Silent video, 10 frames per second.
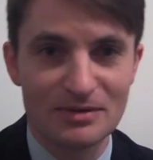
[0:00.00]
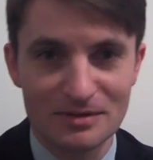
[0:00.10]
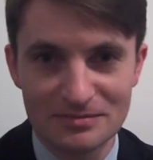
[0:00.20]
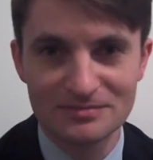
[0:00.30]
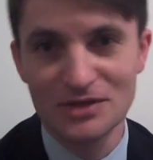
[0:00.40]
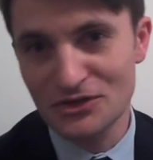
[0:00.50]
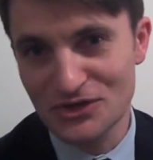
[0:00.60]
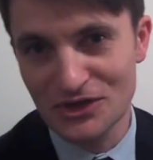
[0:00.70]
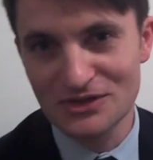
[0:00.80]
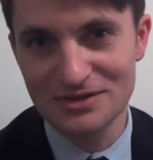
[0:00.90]
of them not so
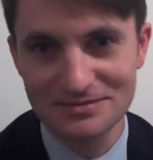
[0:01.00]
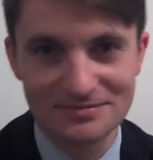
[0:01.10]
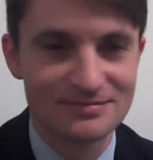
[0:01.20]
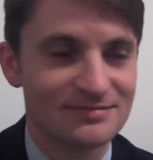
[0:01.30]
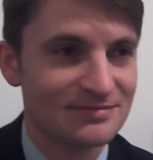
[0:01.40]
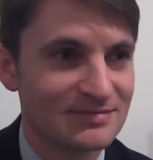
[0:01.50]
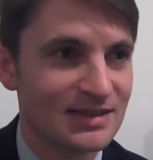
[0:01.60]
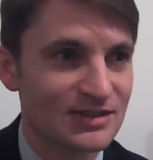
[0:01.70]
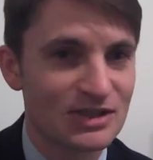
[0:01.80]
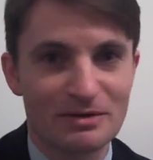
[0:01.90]
good.
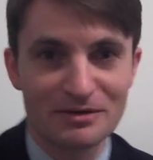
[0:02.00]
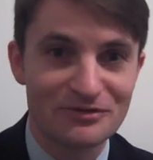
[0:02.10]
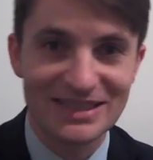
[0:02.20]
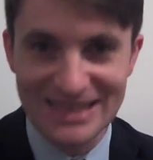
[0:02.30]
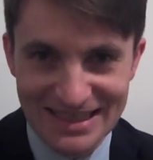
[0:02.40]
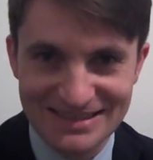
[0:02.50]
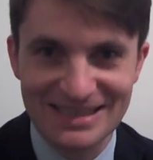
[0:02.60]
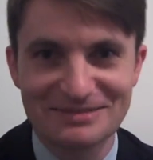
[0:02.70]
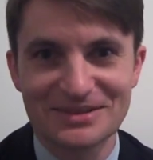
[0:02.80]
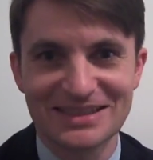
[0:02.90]
some of them
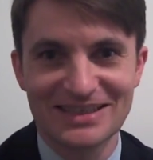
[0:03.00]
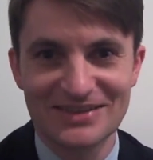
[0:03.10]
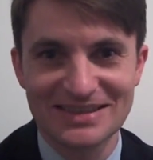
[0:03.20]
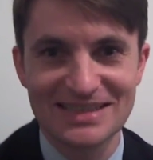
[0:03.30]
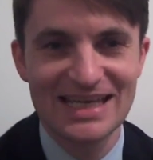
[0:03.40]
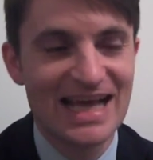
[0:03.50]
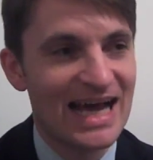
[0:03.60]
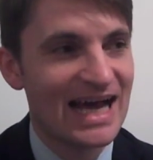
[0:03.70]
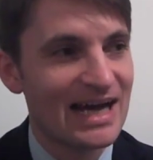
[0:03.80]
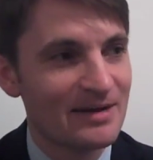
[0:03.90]
fantastic, but that's
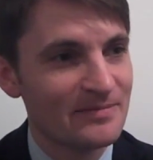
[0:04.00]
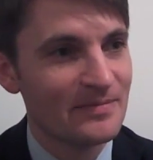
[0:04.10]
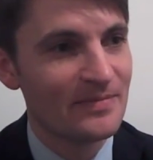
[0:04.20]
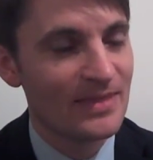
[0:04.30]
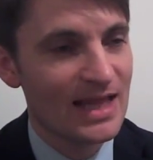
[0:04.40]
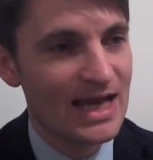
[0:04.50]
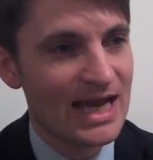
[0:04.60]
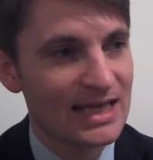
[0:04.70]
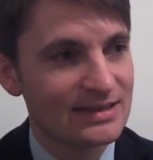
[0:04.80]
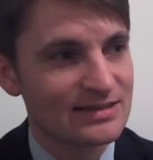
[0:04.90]

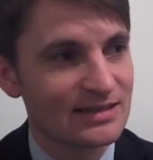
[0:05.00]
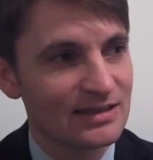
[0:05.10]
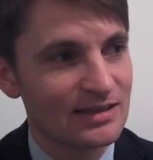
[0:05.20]
and